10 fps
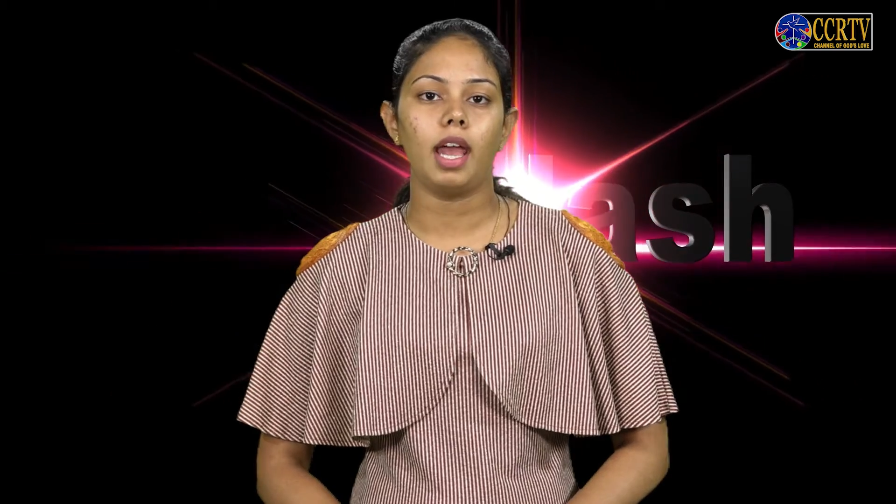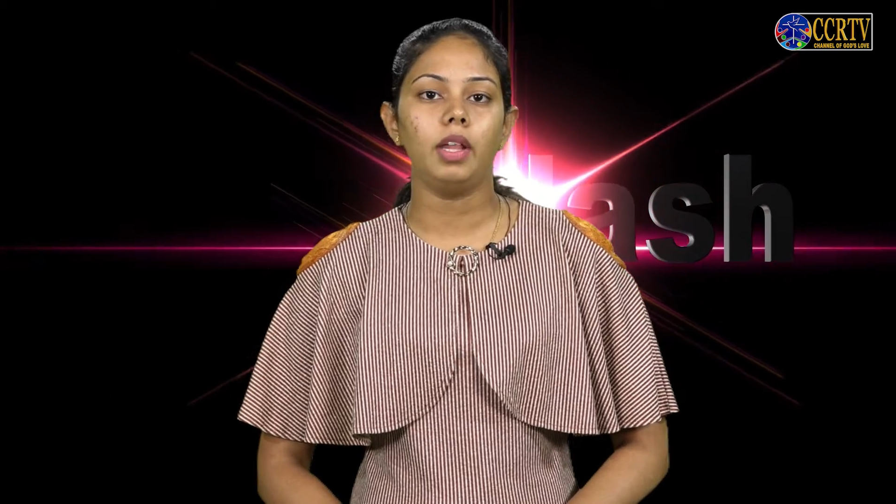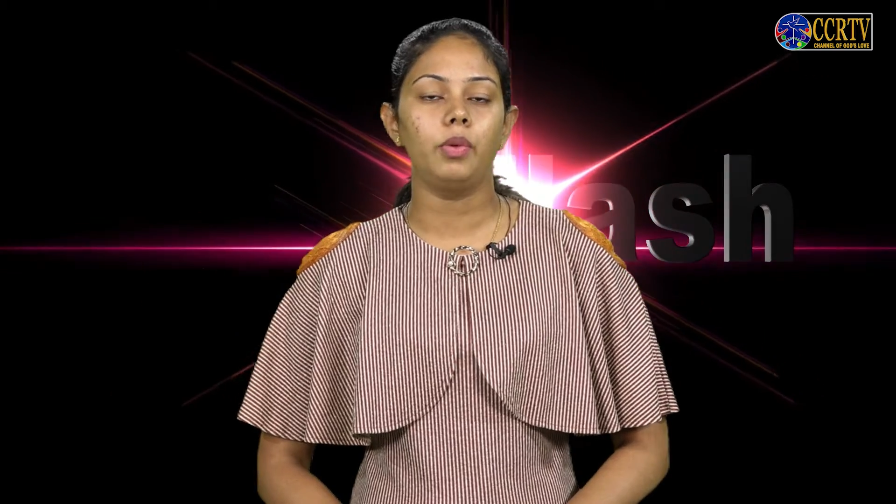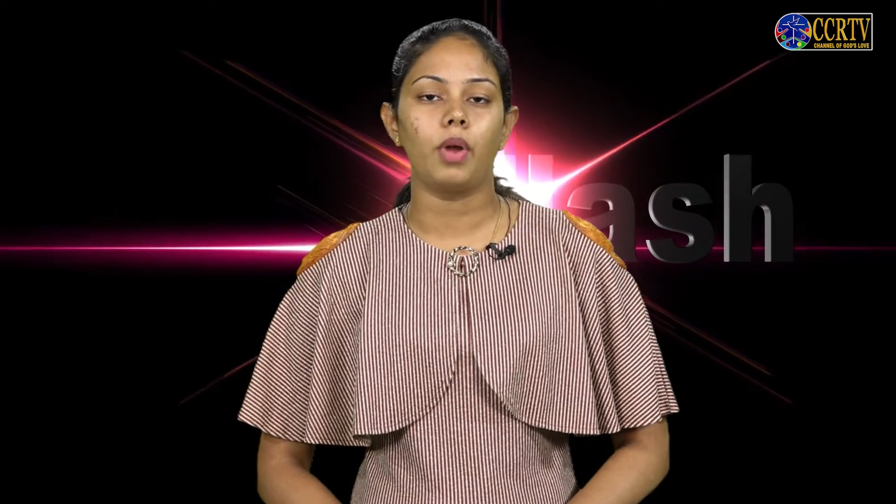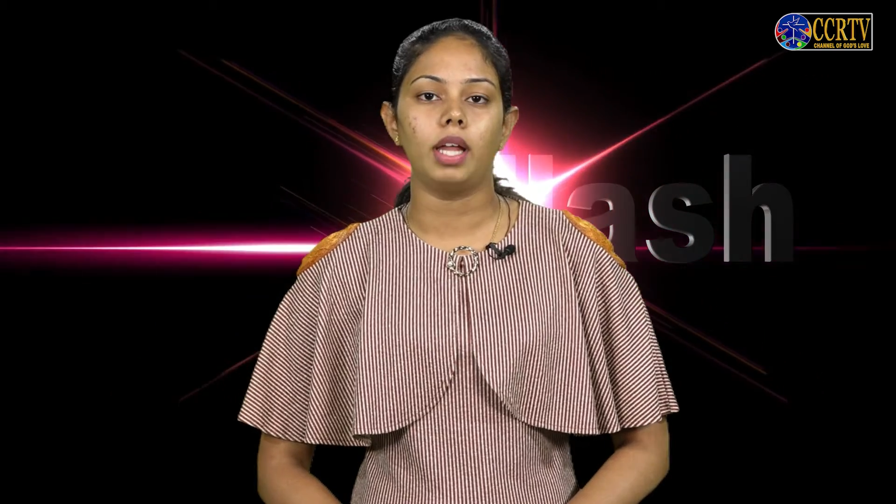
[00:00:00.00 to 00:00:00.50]

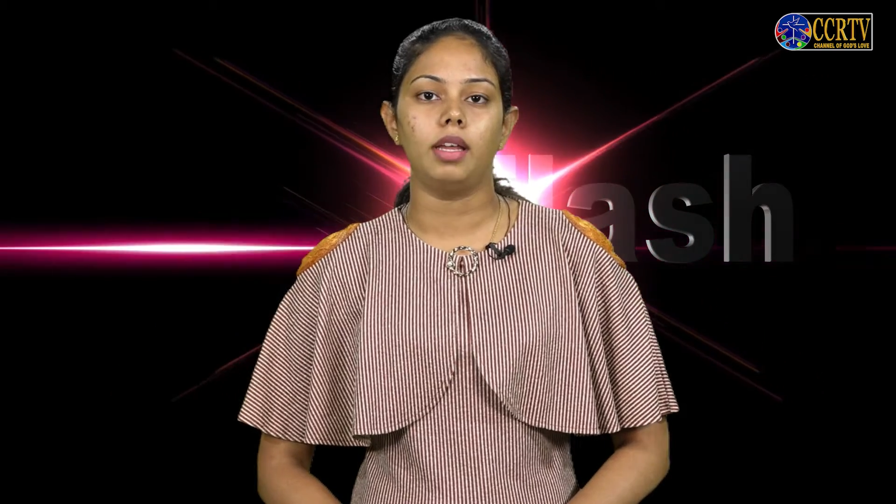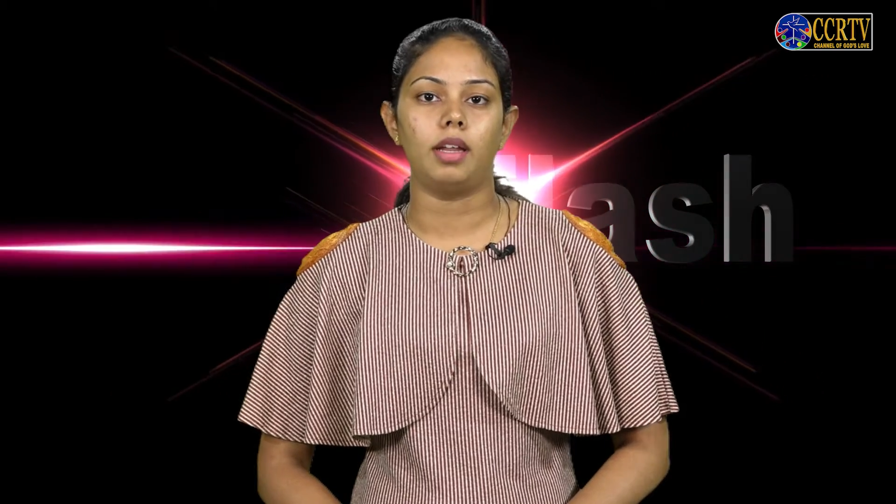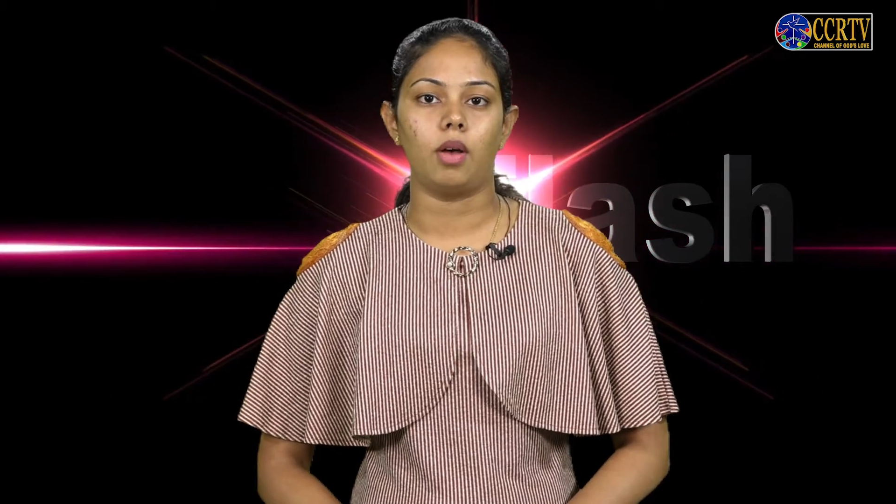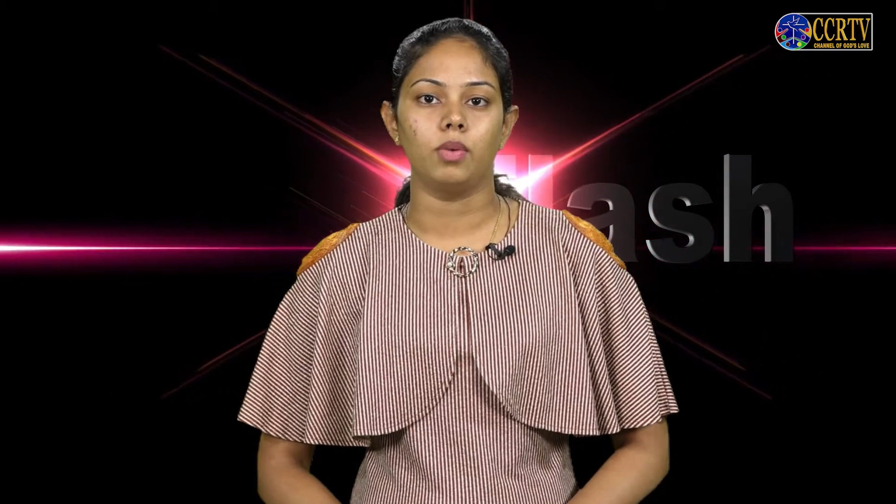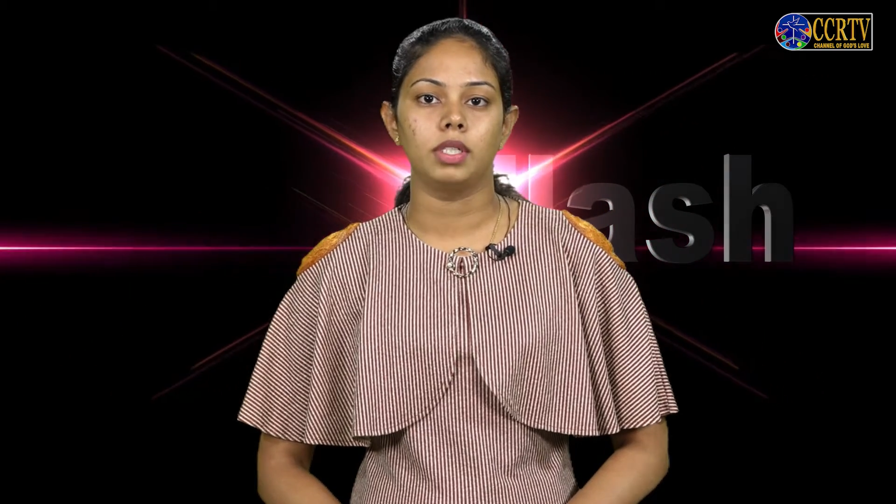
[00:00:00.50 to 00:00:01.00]
and run
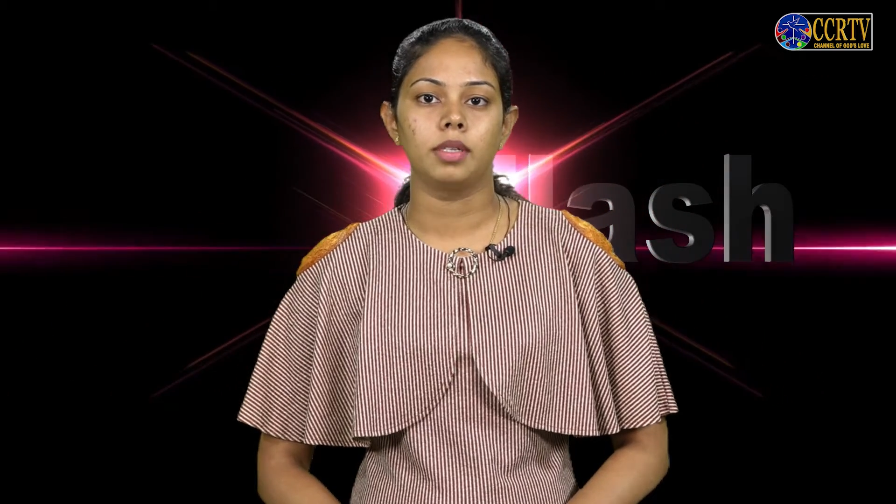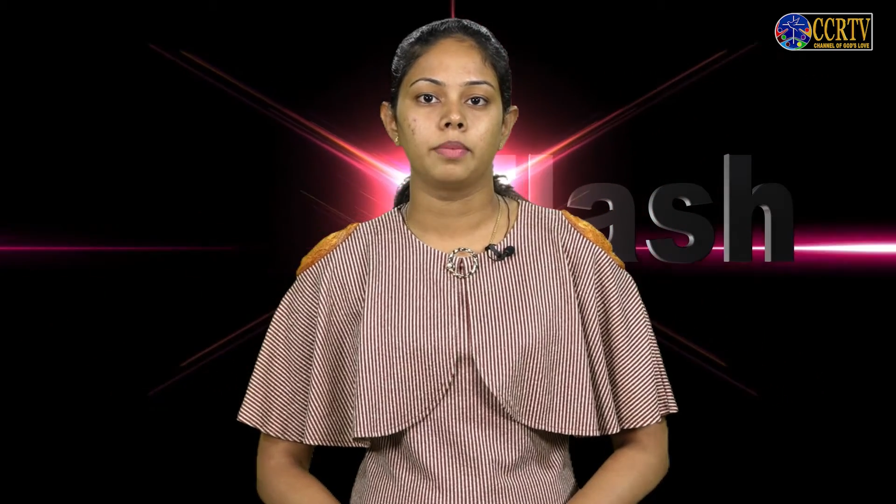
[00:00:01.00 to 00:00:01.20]
around.